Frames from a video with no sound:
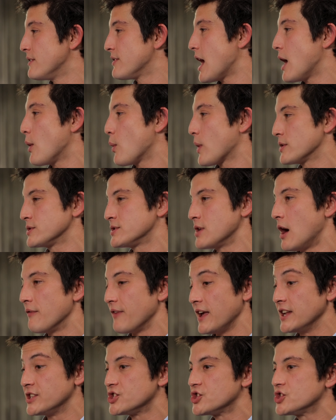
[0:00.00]
of that wears
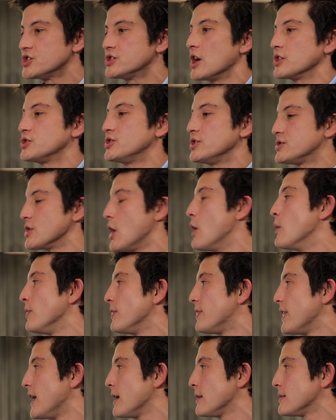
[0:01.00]
off, it's such its
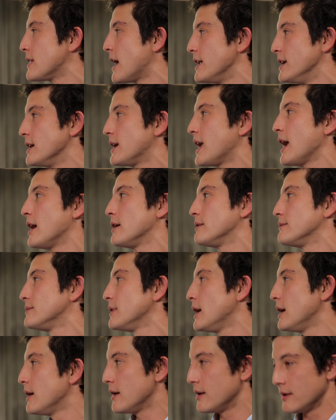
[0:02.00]
own thing that you can't,
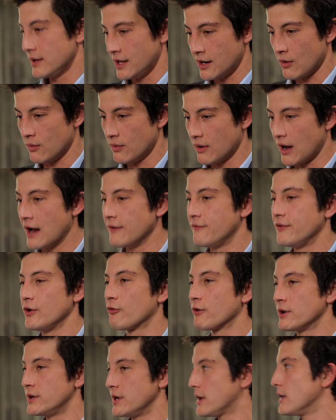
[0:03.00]
you know, I'd feel
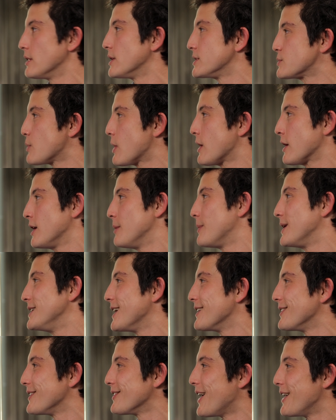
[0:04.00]
ridiculous wearing it in my
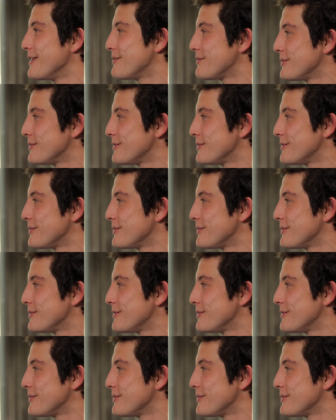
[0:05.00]
daily life.